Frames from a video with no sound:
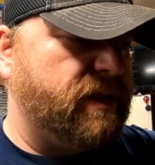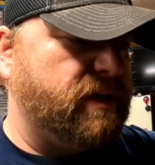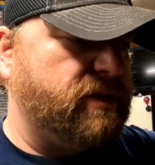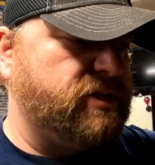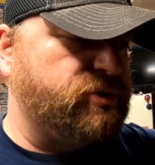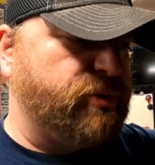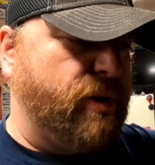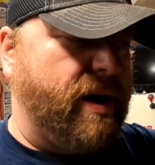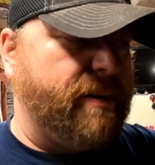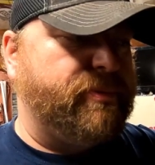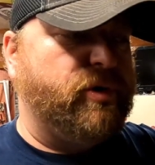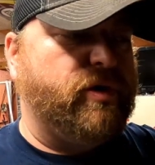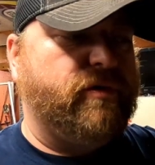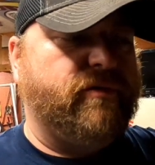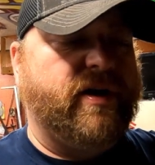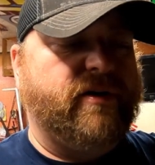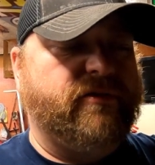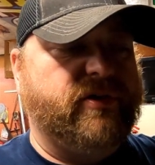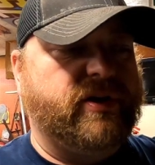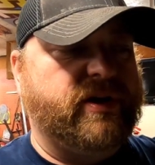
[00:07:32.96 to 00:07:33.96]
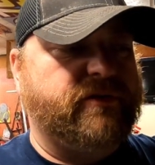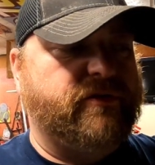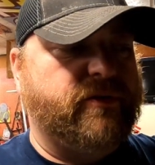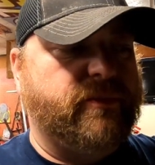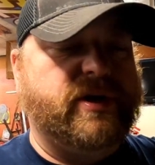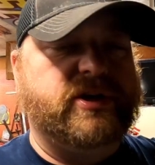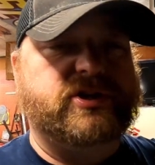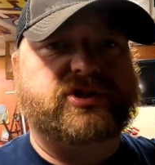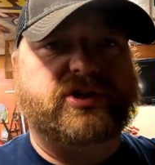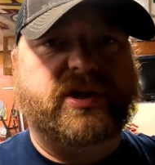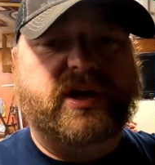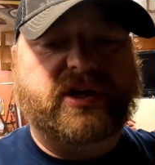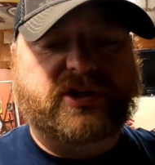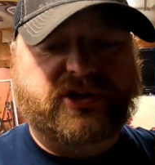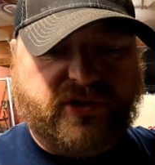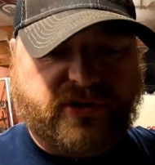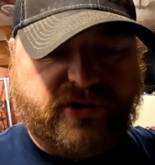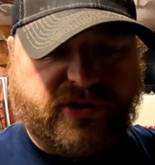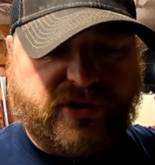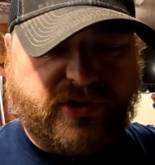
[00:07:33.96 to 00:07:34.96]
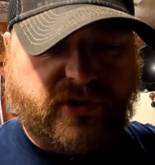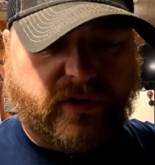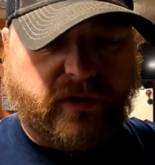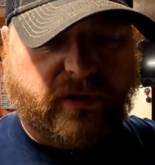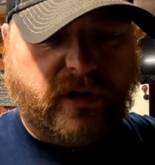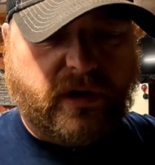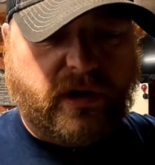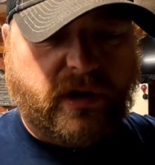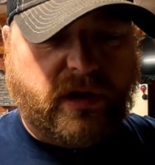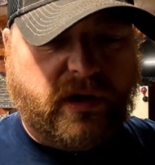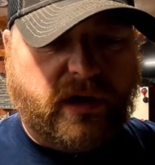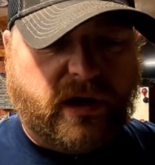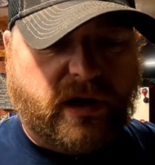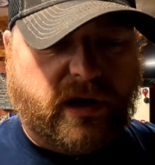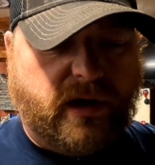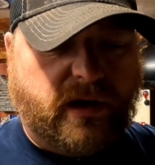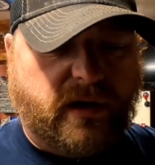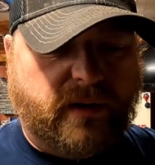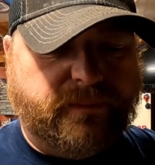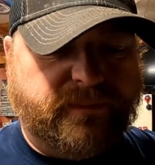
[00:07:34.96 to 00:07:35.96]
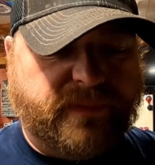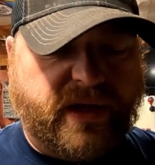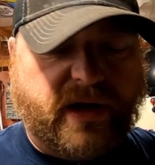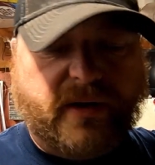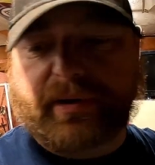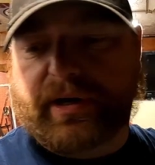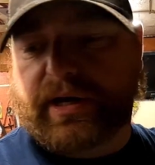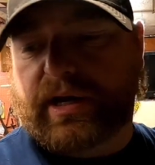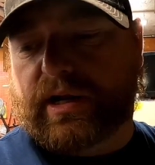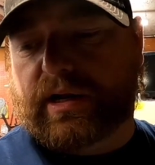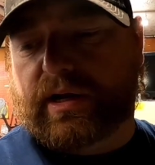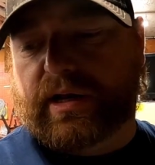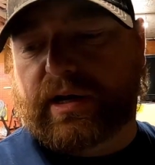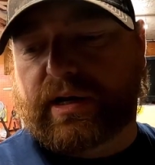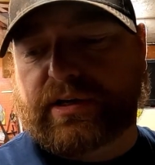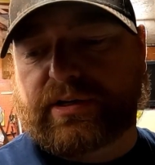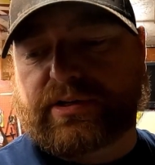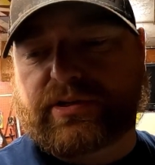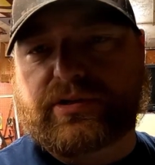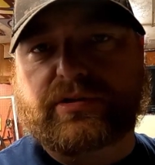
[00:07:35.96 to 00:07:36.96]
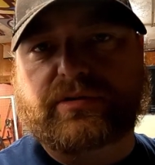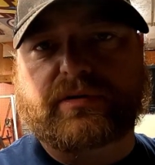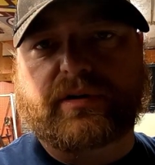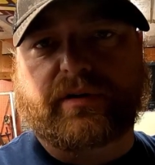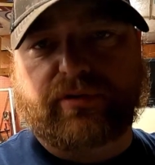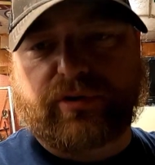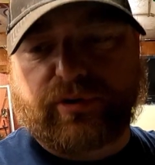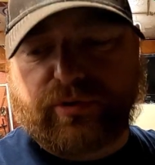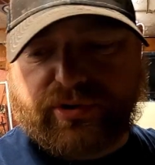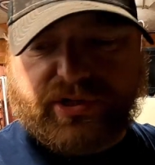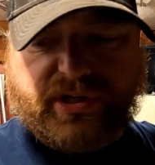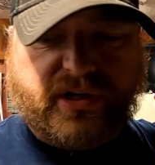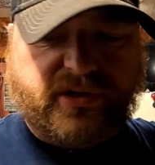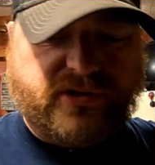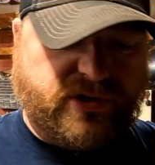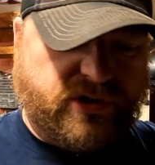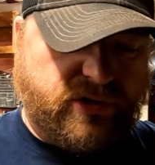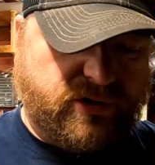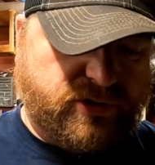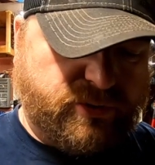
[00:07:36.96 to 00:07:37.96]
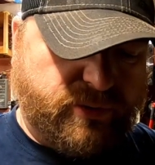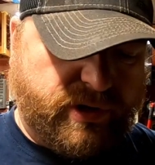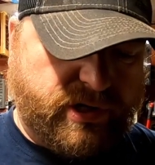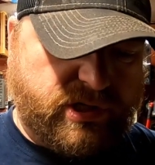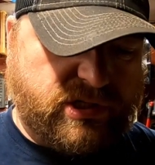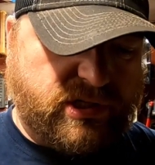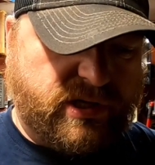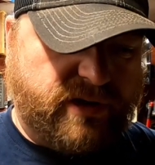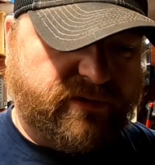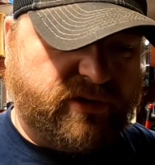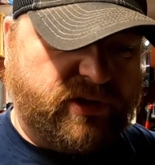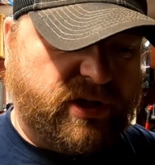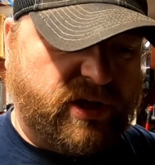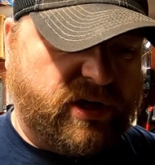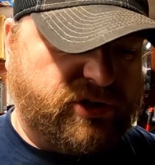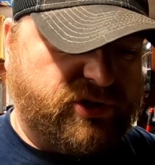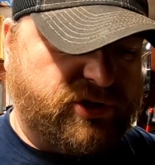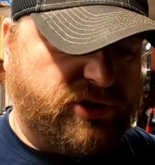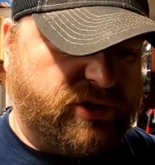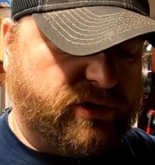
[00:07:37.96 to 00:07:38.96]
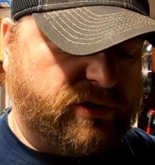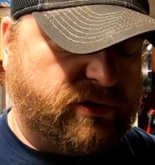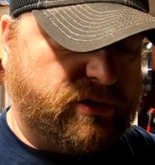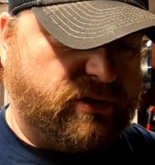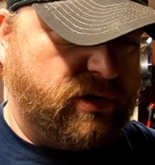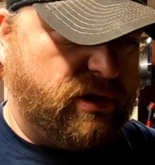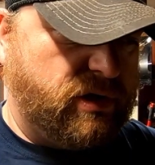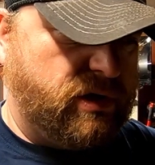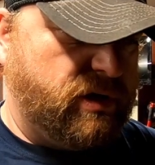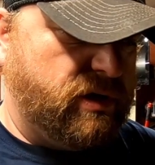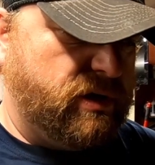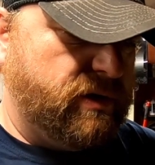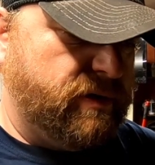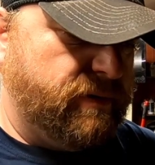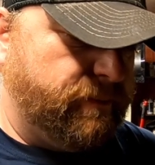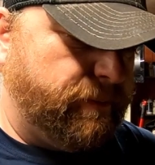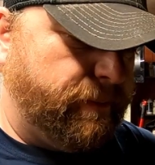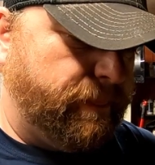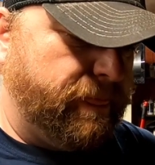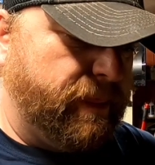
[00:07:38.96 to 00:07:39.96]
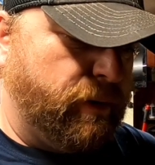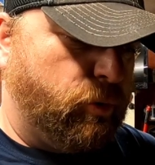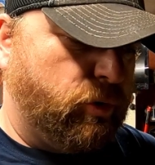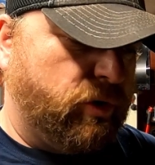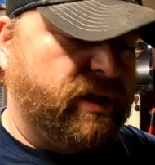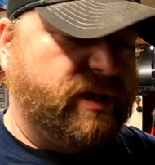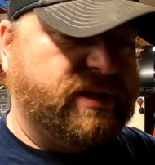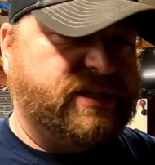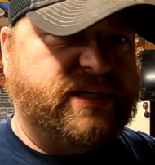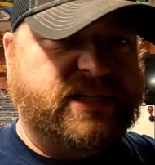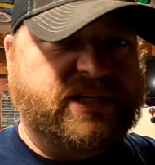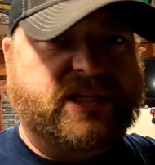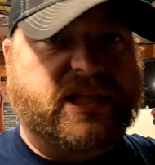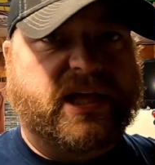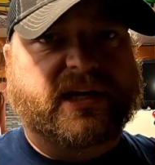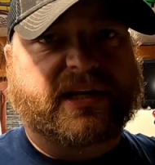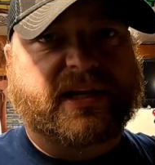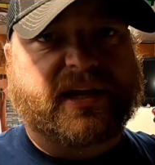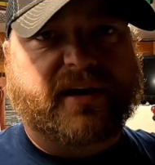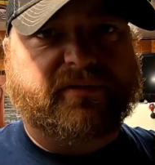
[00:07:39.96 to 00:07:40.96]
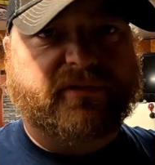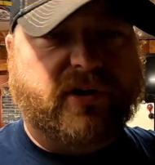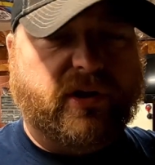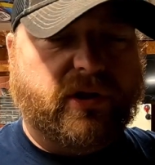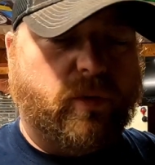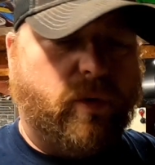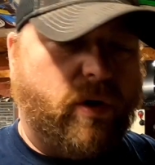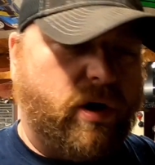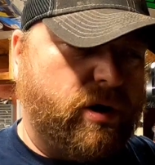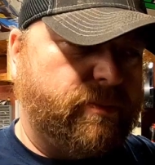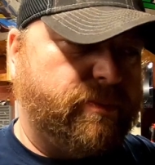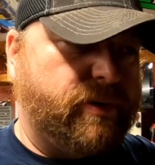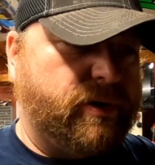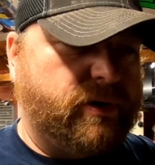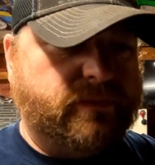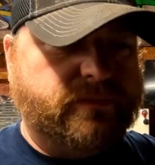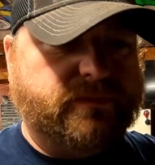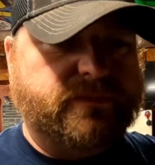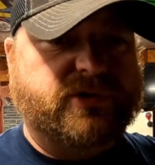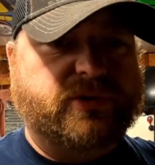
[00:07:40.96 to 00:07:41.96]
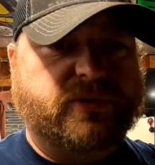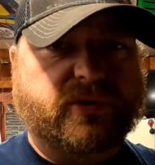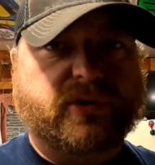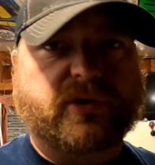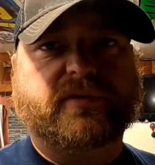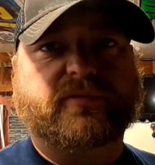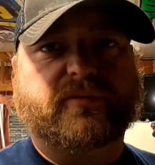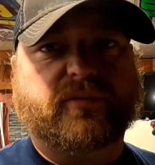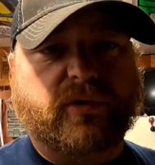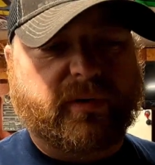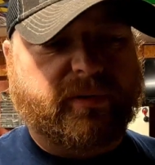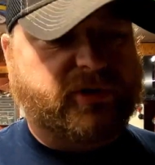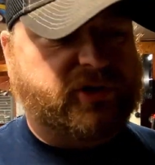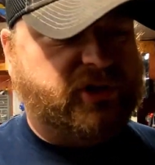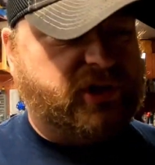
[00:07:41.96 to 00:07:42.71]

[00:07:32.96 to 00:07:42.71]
swapping over everything from engine to engine. So that'll be kind of nice. Have a new sensor so we can just leave it in the engine. One of these days I like to have another water pump so we don't have to worry about